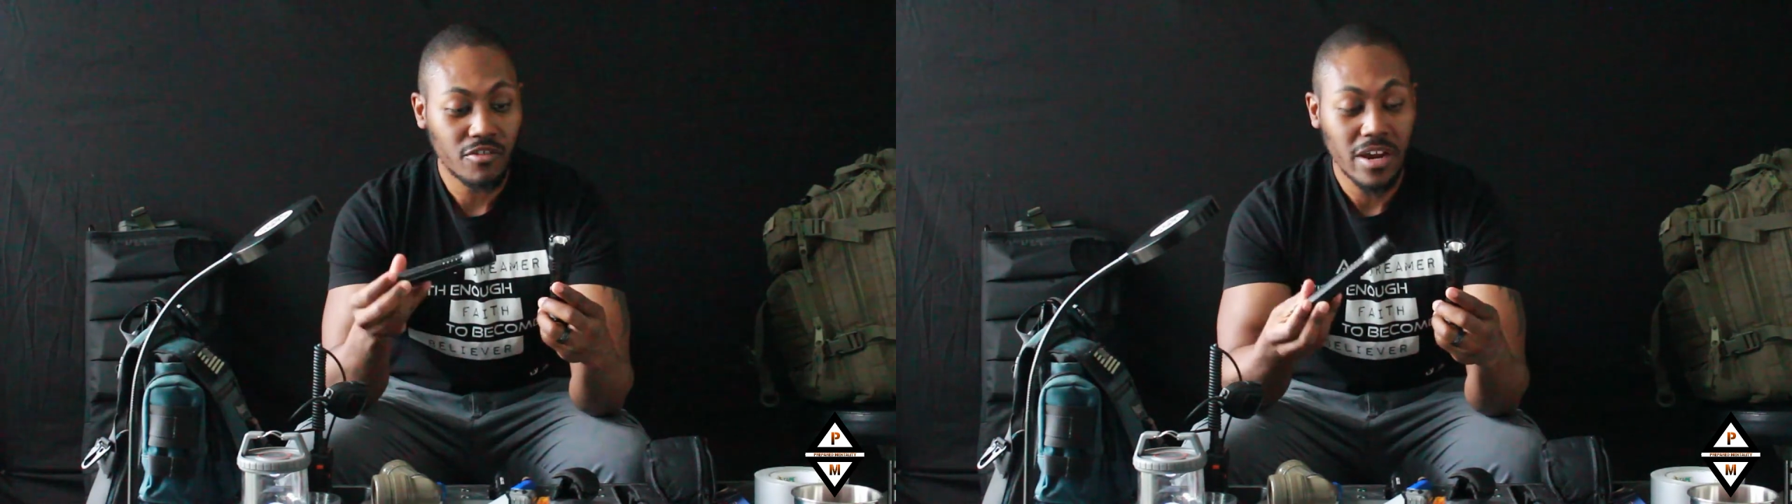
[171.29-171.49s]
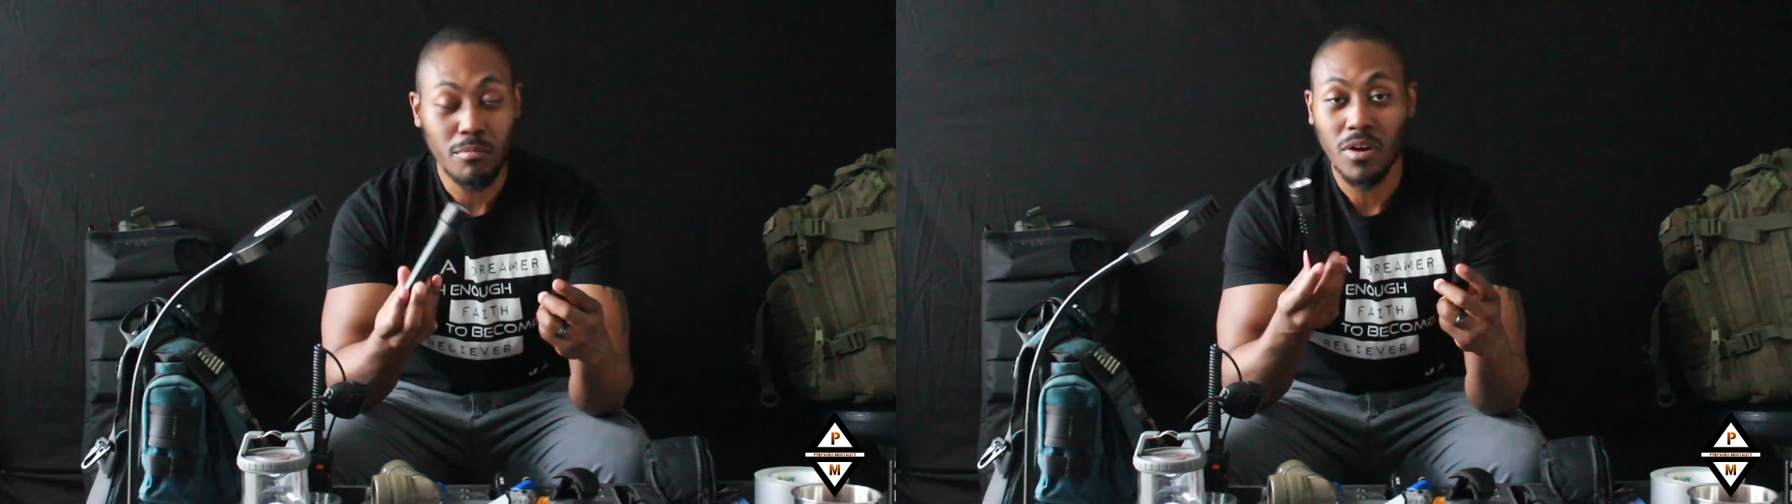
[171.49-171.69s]

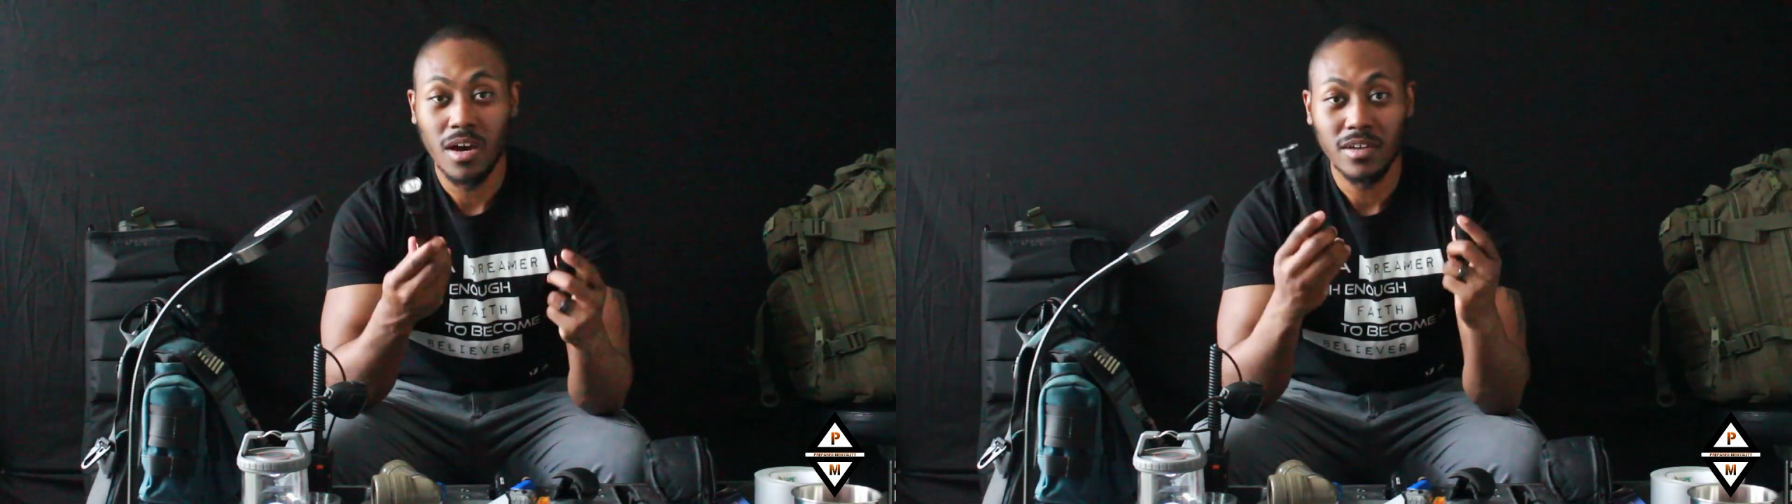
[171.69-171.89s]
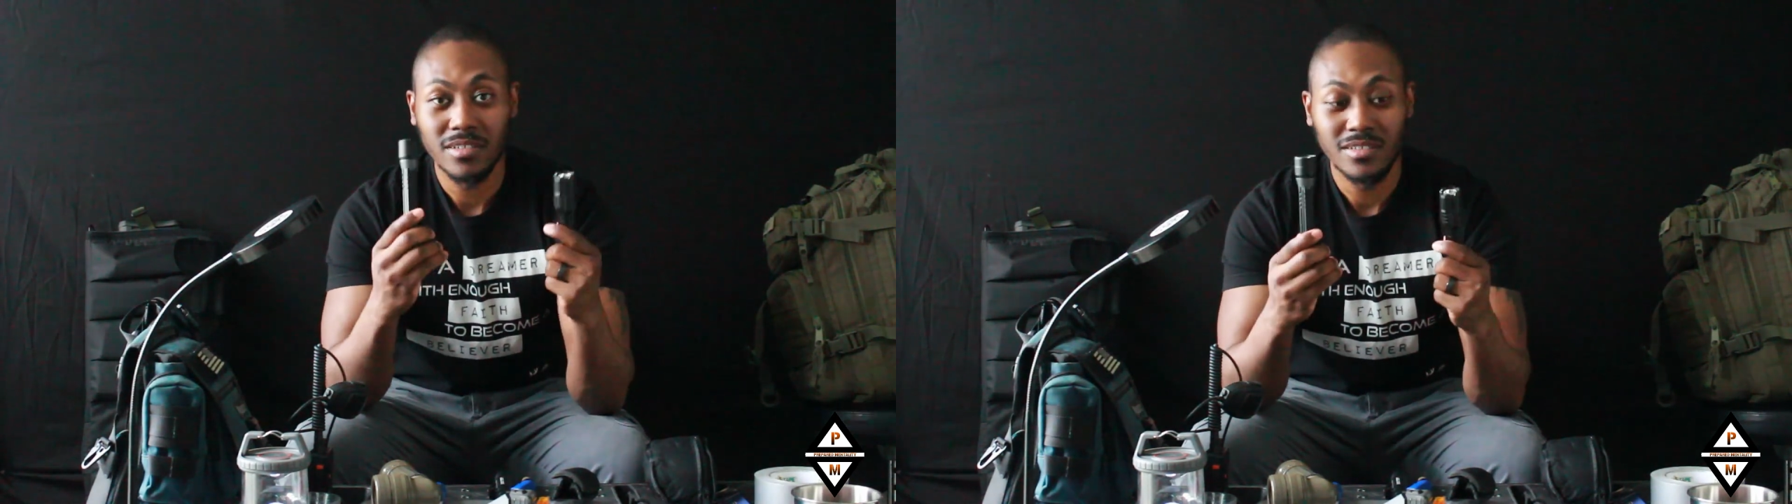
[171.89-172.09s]
great
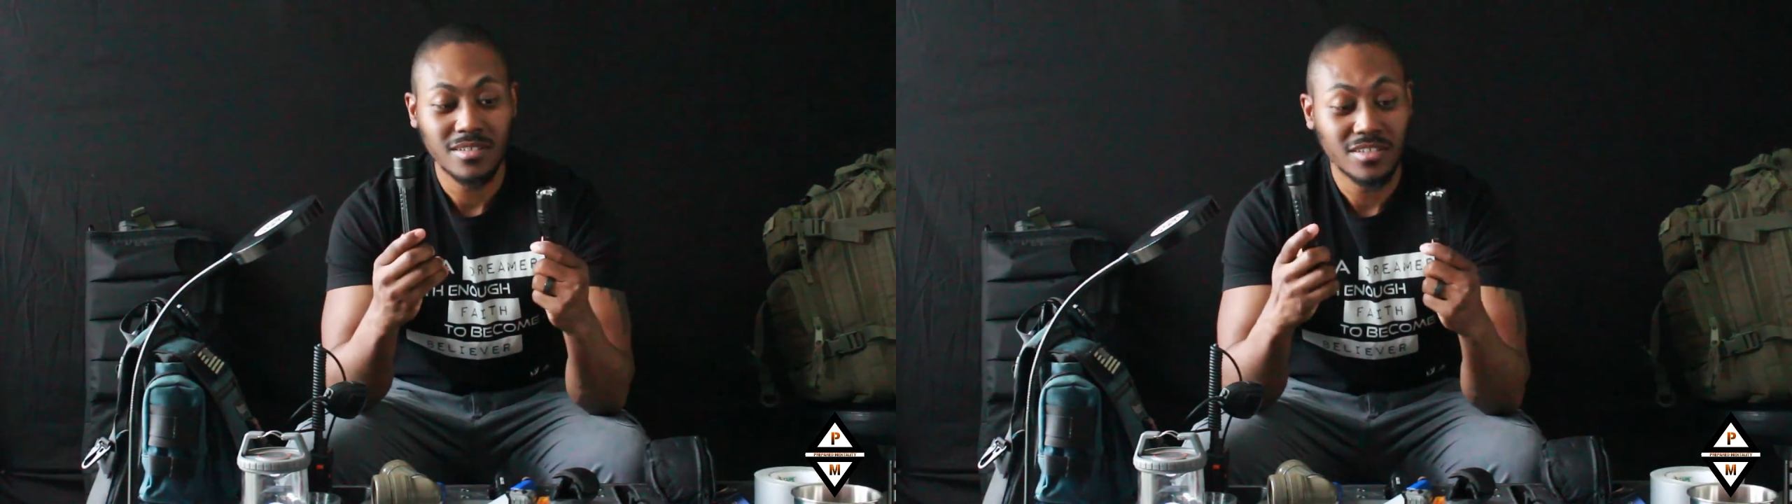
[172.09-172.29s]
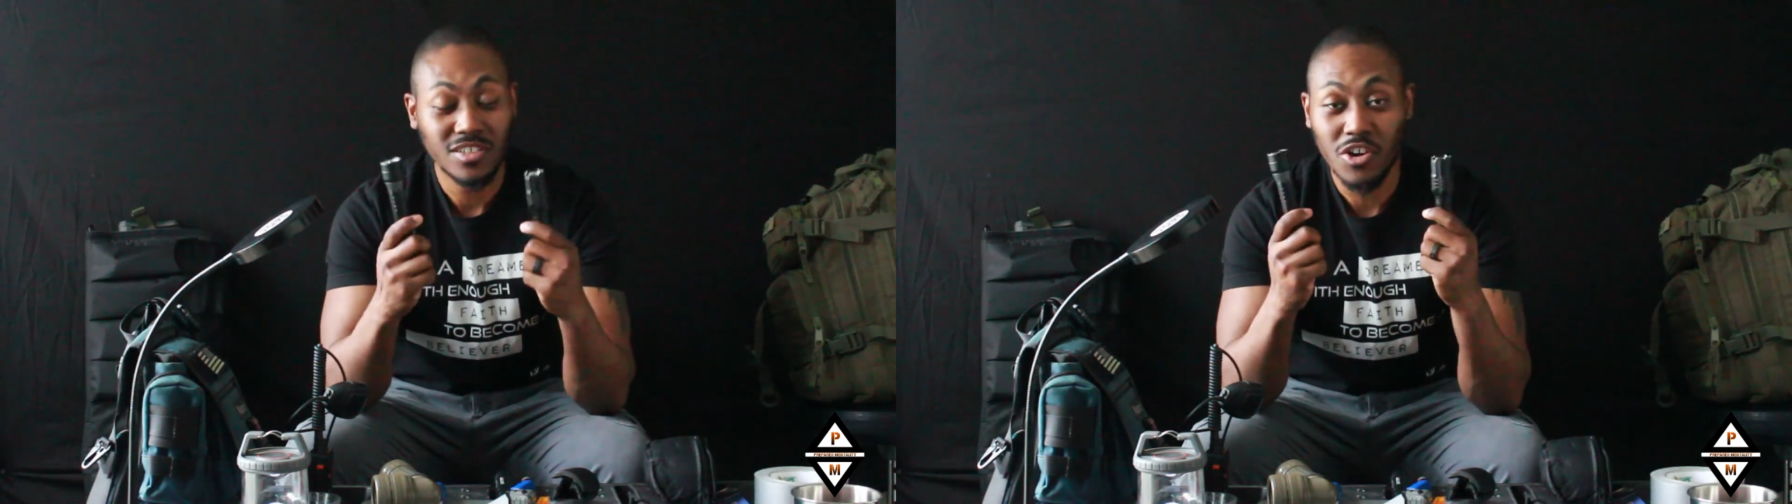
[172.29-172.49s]
products,
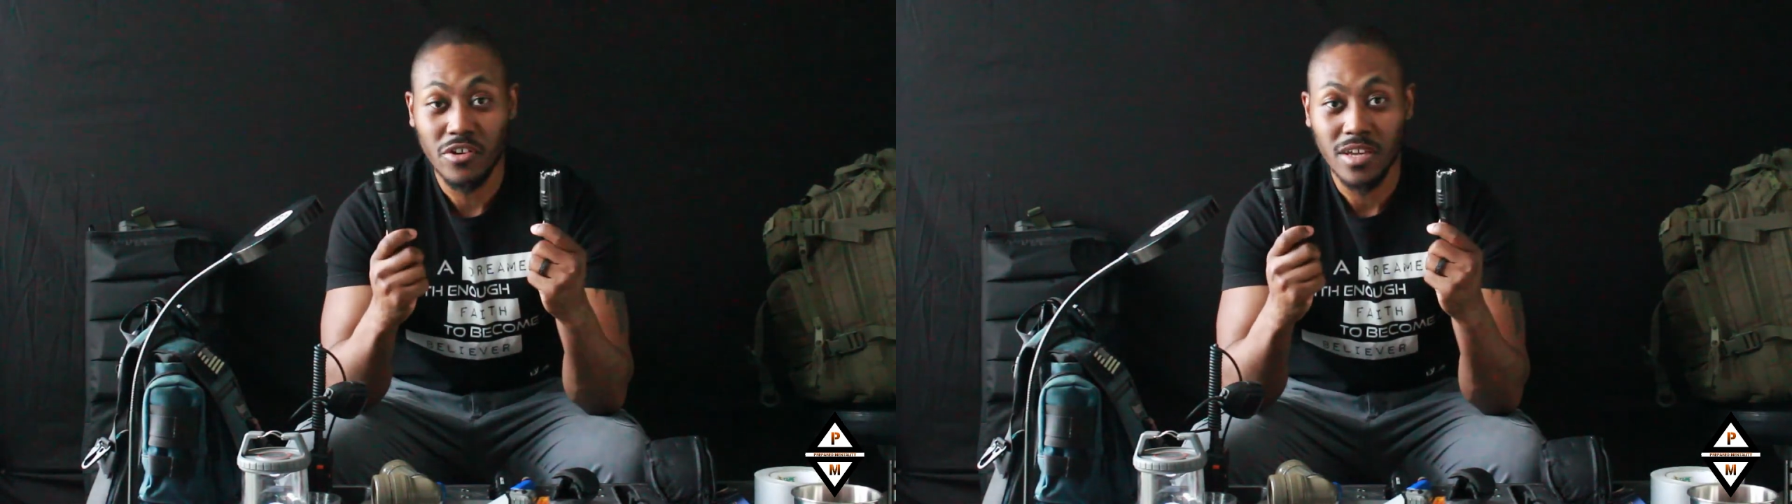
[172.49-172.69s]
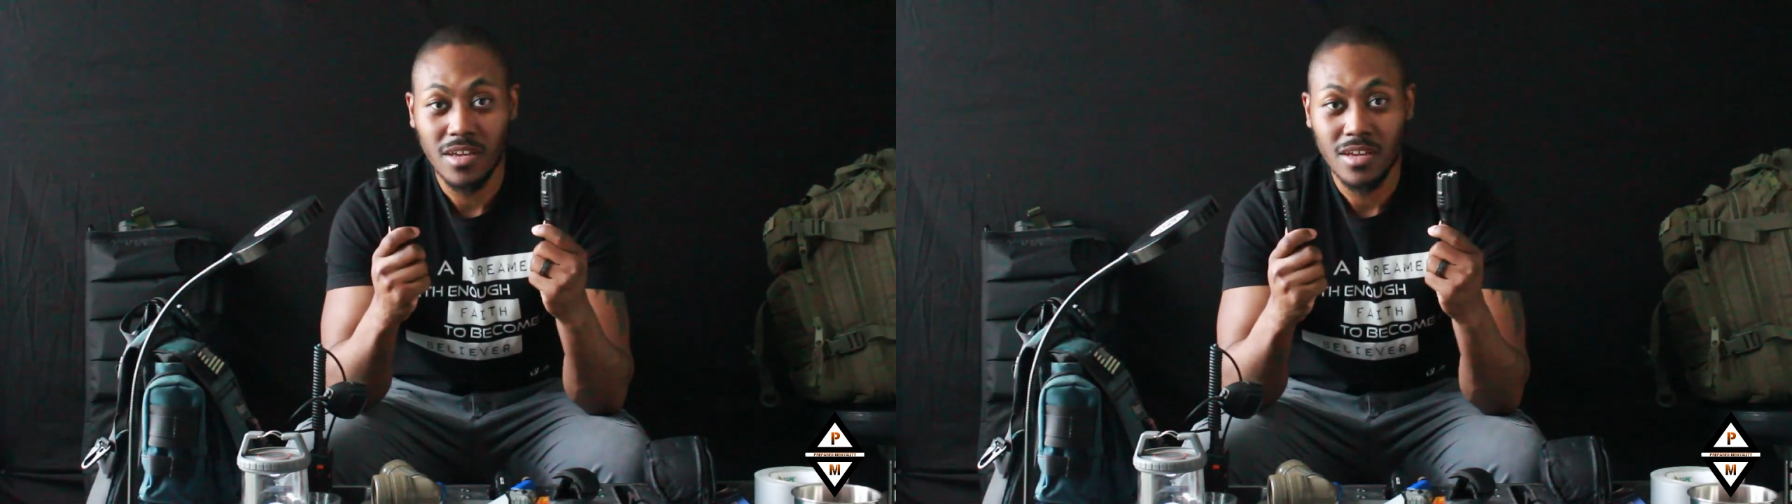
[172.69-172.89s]

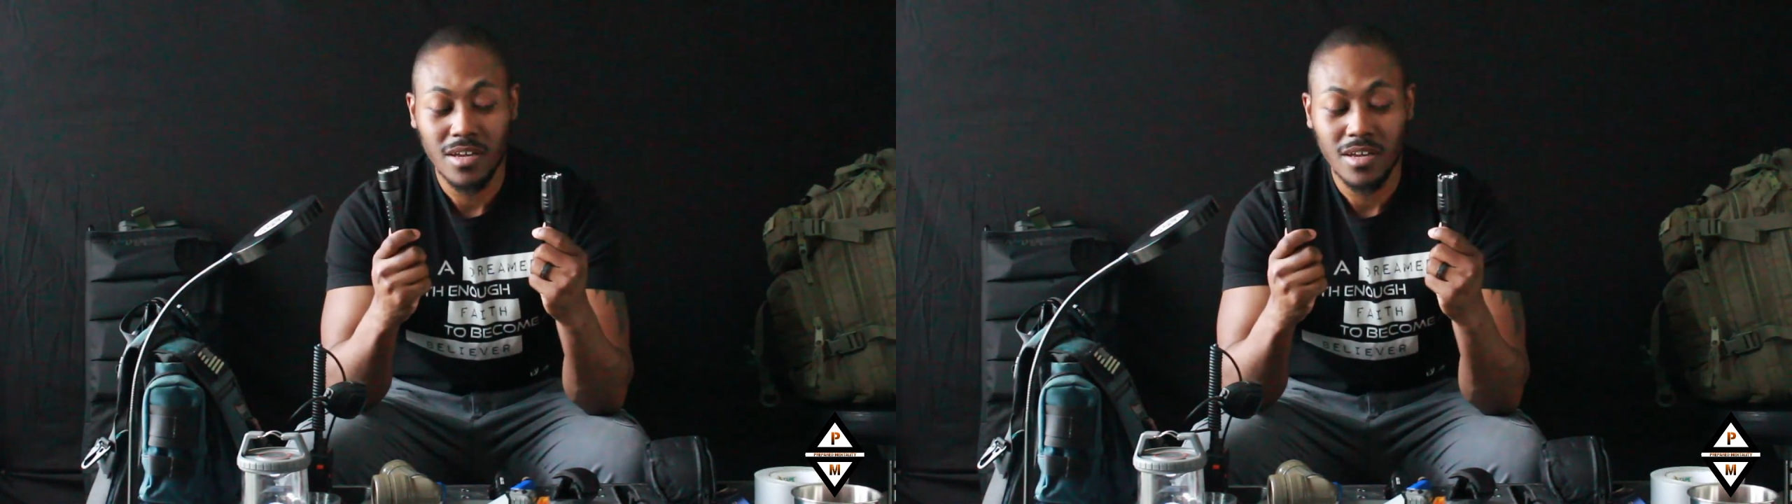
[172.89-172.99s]
sturdy,